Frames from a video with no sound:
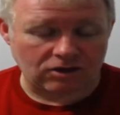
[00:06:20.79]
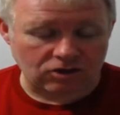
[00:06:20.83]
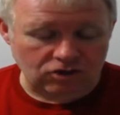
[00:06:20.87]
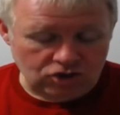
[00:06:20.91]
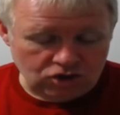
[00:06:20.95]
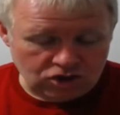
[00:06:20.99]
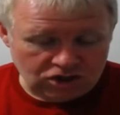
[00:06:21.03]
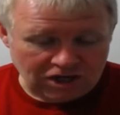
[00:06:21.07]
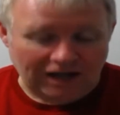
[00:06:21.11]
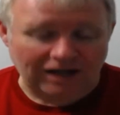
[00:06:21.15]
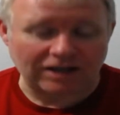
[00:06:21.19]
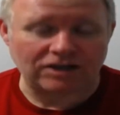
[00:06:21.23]

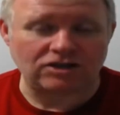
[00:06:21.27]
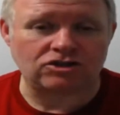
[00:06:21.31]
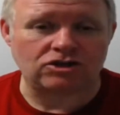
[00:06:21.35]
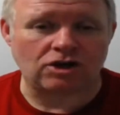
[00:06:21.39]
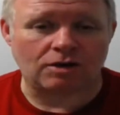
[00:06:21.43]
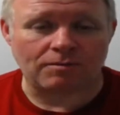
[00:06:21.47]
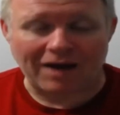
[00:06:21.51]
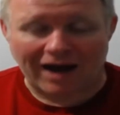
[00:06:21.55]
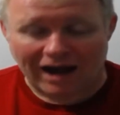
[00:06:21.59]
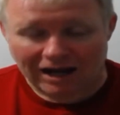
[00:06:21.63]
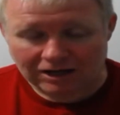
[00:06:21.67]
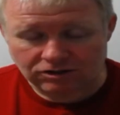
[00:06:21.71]
challenge them.
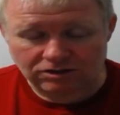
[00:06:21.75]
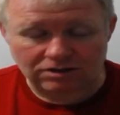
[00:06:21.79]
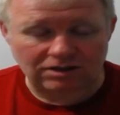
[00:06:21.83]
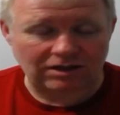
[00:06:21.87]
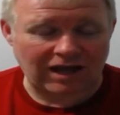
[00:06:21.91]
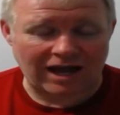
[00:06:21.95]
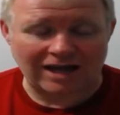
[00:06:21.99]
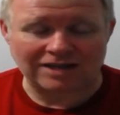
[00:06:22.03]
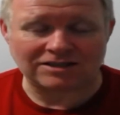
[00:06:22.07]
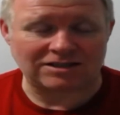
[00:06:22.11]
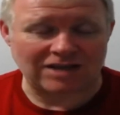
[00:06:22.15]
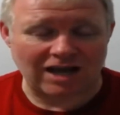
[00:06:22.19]
Like
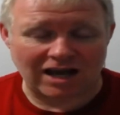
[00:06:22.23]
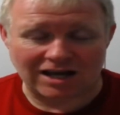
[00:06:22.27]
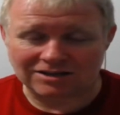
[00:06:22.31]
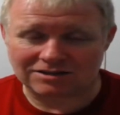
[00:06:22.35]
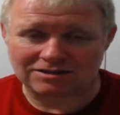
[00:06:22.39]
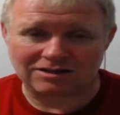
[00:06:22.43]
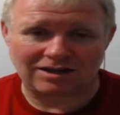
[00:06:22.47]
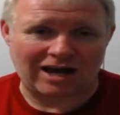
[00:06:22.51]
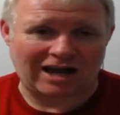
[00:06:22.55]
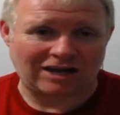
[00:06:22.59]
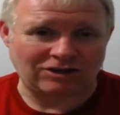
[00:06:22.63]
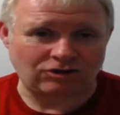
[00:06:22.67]
I said,
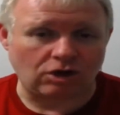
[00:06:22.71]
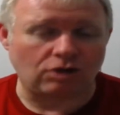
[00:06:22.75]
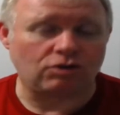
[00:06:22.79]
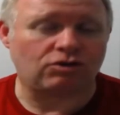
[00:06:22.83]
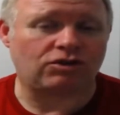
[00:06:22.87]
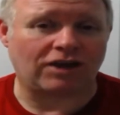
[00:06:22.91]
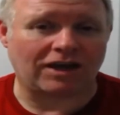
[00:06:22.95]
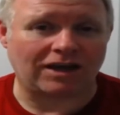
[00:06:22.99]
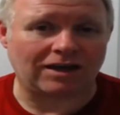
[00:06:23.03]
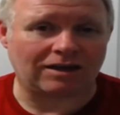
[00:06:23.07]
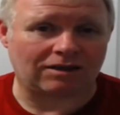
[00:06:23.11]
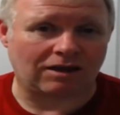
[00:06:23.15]
I do
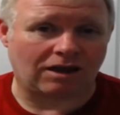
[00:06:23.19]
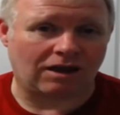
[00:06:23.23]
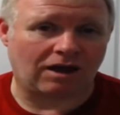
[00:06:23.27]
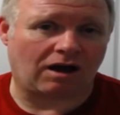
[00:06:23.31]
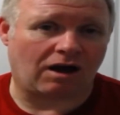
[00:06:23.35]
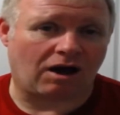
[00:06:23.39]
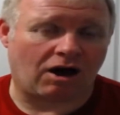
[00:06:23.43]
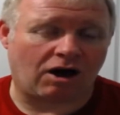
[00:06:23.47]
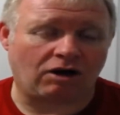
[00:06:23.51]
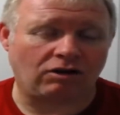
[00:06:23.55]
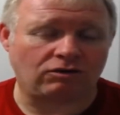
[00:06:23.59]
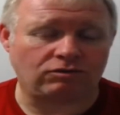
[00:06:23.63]
think that
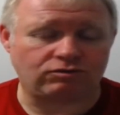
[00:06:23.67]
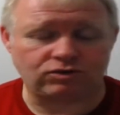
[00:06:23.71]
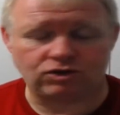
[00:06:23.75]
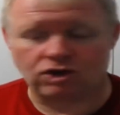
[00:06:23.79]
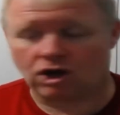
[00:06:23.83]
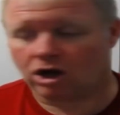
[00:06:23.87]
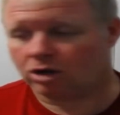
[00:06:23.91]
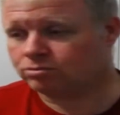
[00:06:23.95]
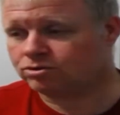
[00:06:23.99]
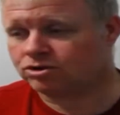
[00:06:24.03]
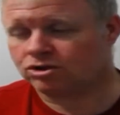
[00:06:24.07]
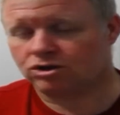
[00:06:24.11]
all
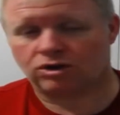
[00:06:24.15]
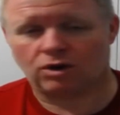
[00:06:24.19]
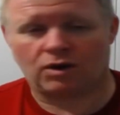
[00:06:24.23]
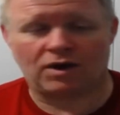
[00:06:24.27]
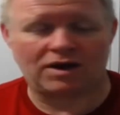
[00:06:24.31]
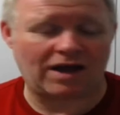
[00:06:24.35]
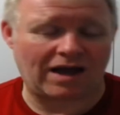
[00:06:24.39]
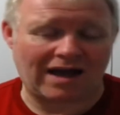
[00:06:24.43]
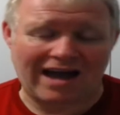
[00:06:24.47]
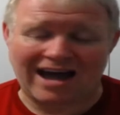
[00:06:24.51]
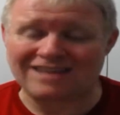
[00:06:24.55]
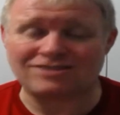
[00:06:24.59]
shops should do
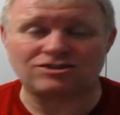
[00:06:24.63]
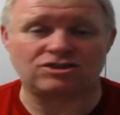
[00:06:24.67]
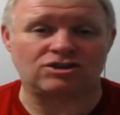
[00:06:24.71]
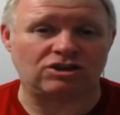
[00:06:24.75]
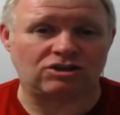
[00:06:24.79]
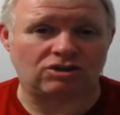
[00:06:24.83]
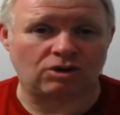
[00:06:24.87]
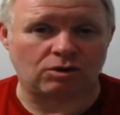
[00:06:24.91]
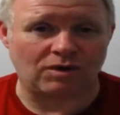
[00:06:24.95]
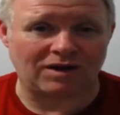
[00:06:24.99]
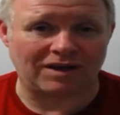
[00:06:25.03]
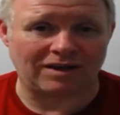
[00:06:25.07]
it, as they
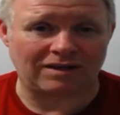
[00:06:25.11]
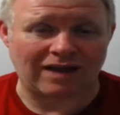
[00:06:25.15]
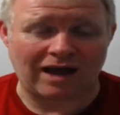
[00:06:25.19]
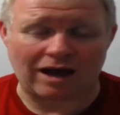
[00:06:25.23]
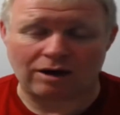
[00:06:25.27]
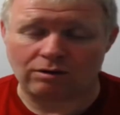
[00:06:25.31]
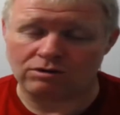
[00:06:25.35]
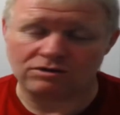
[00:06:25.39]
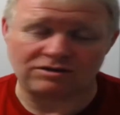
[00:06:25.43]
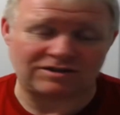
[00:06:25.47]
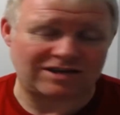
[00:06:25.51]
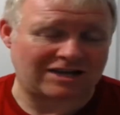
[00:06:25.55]
do it now,
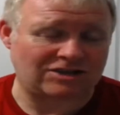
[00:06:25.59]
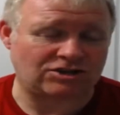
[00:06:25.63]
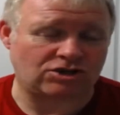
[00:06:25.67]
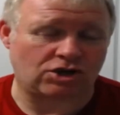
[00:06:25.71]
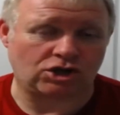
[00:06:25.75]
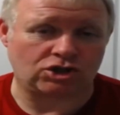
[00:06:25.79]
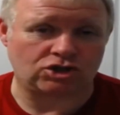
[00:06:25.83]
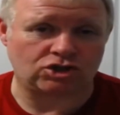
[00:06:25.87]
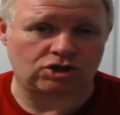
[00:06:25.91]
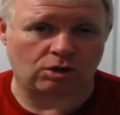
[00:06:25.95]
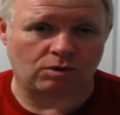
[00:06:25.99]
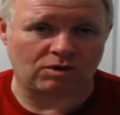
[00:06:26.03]
and
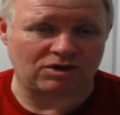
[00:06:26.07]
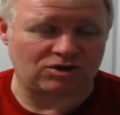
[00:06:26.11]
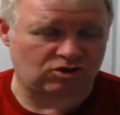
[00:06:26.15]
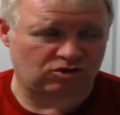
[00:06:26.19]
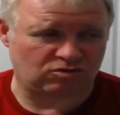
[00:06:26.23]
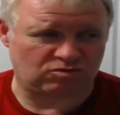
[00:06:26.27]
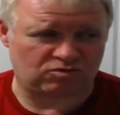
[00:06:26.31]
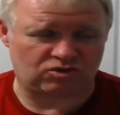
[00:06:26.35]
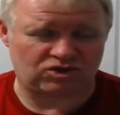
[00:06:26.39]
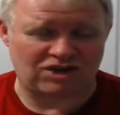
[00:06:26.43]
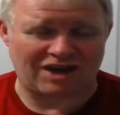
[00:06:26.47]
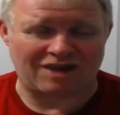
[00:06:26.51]
Tesco's do it
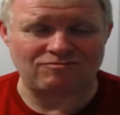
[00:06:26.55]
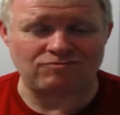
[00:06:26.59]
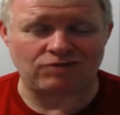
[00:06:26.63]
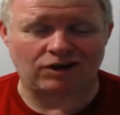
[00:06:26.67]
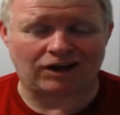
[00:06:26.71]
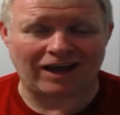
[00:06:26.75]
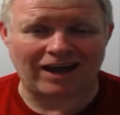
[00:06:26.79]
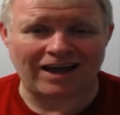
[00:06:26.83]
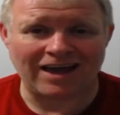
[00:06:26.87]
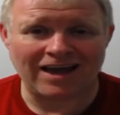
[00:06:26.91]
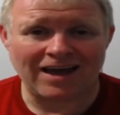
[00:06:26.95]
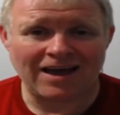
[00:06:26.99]
just
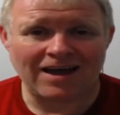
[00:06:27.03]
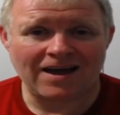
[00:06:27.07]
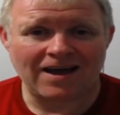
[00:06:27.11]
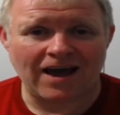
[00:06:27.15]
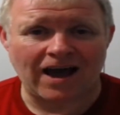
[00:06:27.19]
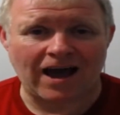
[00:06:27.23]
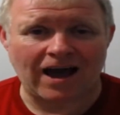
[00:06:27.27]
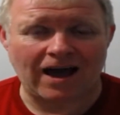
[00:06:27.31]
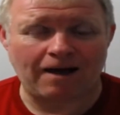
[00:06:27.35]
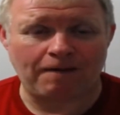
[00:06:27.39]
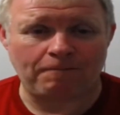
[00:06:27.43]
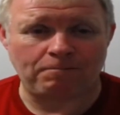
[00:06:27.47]
generally.
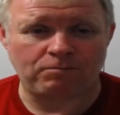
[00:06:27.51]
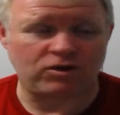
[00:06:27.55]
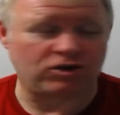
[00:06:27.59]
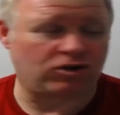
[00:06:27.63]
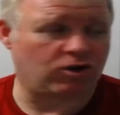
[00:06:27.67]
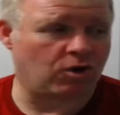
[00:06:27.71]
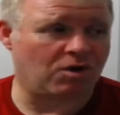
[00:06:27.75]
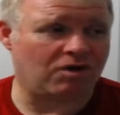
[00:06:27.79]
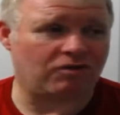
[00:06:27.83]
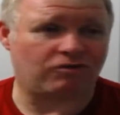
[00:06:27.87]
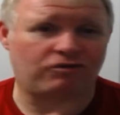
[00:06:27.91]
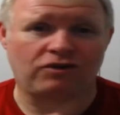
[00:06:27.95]
They do
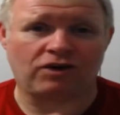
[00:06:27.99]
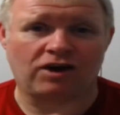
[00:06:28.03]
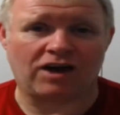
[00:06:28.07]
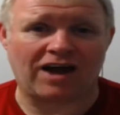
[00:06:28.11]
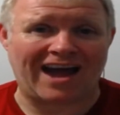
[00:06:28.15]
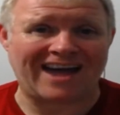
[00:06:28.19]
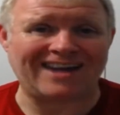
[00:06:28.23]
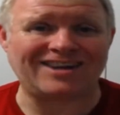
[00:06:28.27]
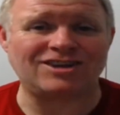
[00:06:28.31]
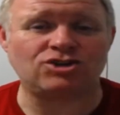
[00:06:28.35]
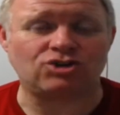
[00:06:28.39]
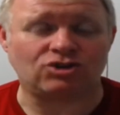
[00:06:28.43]
it for
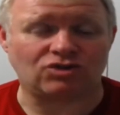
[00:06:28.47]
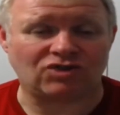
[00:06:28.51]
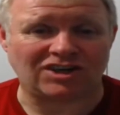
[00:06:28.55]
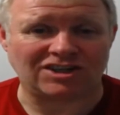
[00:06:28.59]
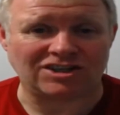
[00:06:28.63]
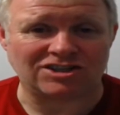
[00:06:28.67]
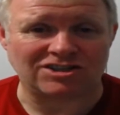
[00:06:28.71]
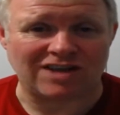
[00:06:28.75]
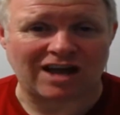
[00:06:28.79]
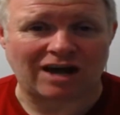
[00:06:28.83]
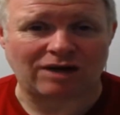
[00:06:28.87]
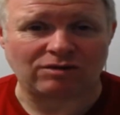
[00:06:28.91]
energy
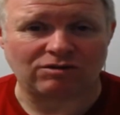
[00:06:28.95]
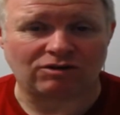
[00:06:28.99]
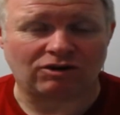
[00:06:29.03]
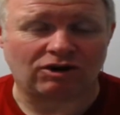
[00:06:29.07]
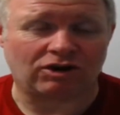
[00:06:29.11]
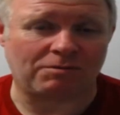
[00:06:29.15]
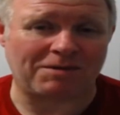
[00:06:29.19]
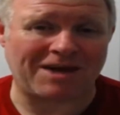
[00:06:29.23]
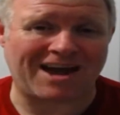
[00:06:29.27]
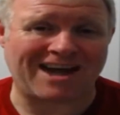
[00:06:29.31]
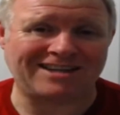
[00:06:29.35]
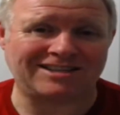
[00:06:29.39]
drinks now. You've got to
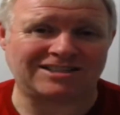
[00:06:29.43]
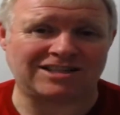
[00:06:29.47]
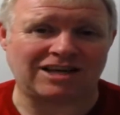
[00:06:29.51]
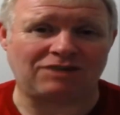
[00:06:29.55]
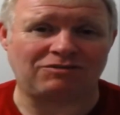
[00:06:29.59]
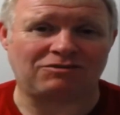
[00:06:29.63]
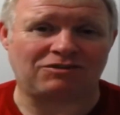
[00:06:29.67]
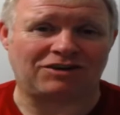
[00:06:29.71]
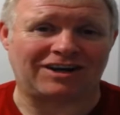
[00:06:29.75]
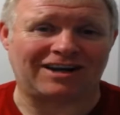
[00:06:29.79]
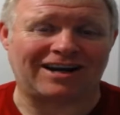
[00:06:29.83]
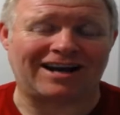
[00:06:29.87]
be 18
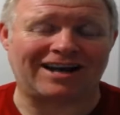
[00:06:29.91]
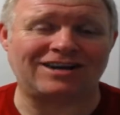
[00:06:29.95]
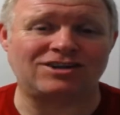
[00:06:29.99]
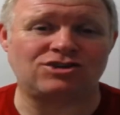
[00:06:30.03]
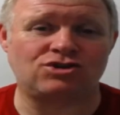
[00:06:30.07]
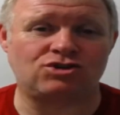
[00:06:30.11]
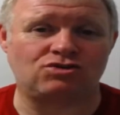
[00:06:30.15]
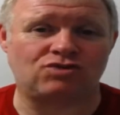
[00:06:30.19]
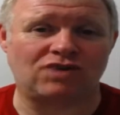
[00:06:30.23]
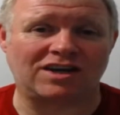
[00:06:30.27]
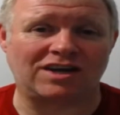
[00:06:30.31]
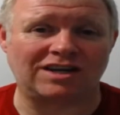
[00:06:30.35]
for an energy
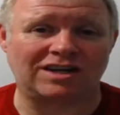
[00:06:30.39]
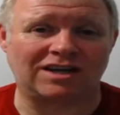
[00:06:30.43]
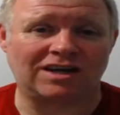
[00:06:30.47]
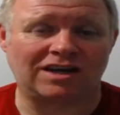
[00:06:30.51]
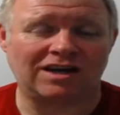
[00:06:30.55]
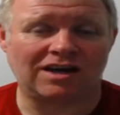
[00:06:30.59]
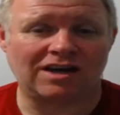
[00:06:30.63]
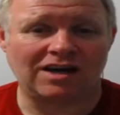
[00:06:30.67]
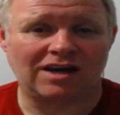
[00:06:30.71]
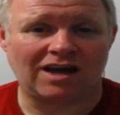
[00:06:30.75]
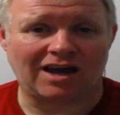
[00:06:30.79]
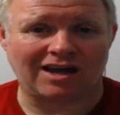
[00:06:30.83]
drink
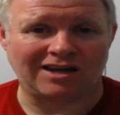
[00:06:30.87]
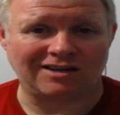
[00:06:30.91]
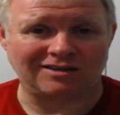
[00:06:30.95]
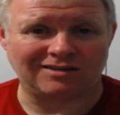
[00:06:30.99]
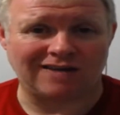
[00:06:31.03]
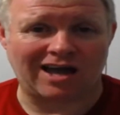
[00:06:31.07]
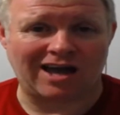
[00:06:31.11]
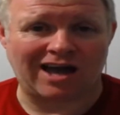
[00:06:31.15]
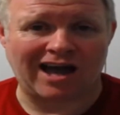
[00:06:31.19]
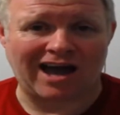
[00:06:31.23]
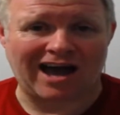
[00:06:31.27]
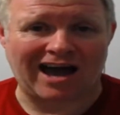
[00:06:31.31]
in
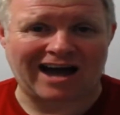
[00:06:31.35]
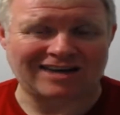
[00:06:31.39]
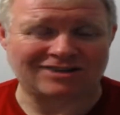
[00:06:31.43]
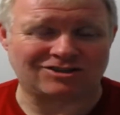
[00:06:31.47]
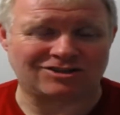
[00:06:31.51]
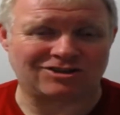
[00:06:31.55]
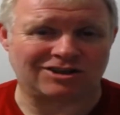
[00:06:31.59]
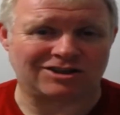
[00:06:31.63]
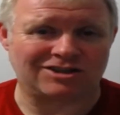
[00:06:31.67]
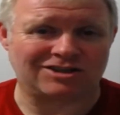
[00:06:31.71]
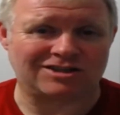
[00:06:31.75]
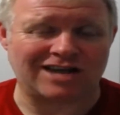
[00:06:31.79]
Asda
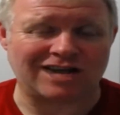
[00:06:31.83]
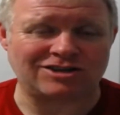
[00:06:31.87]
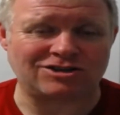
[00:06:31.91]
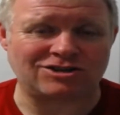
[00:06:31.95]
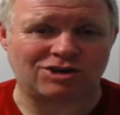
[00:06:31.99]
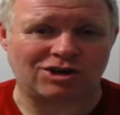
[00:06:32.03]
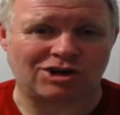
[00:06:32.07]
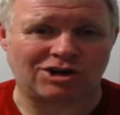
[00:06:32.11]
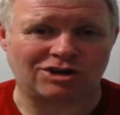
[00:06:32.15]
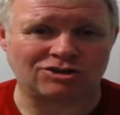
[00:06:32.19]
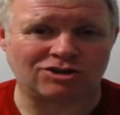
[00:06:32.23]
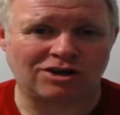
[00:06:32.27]
and
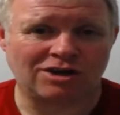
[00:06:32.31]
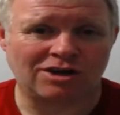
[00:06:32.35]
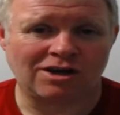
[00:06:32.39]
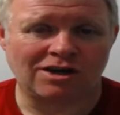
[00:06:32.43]
Tesco's.